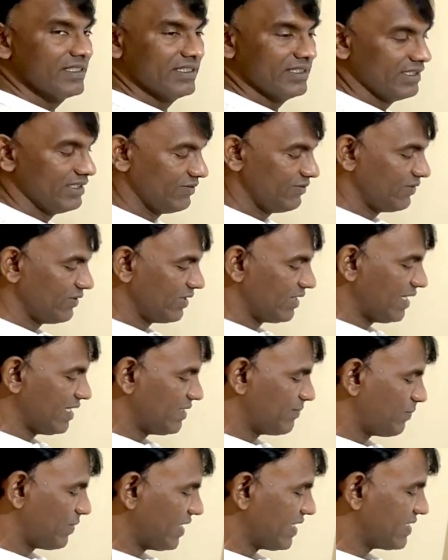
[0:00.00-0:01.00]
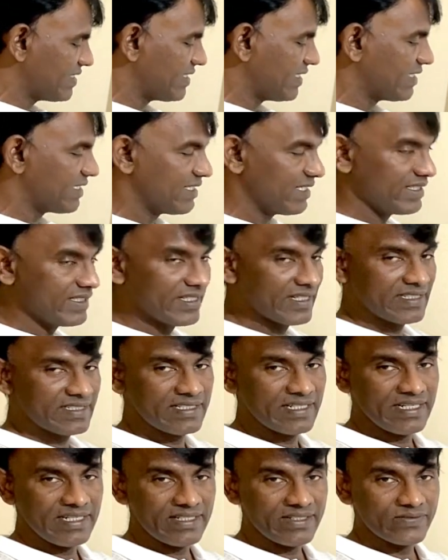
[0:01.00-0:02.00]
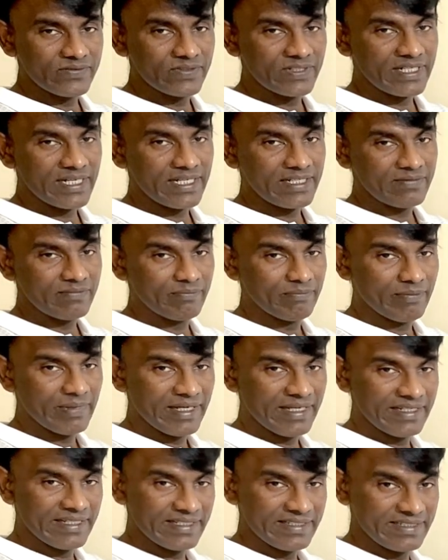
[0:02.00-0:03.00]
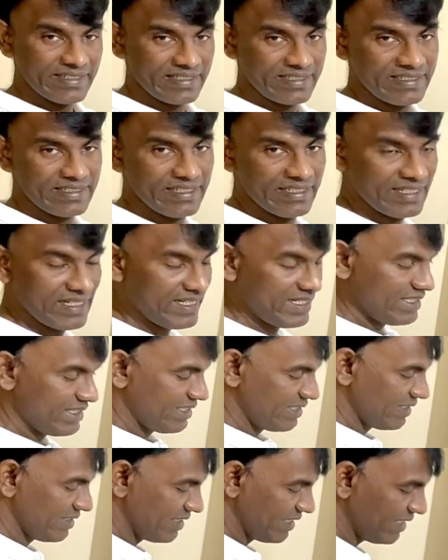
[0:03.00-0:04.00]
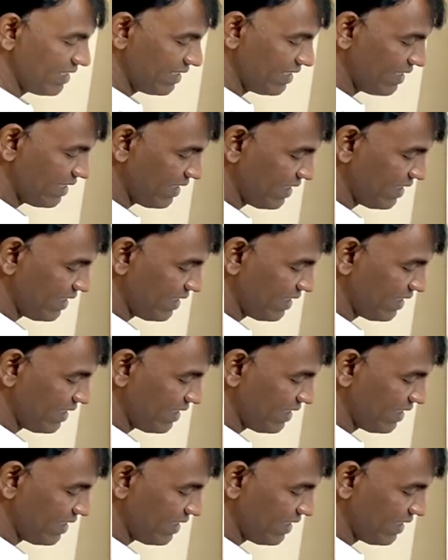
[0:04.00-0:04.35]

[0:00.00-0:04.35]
If we write plus 60 that side, we get minus 60, right? Then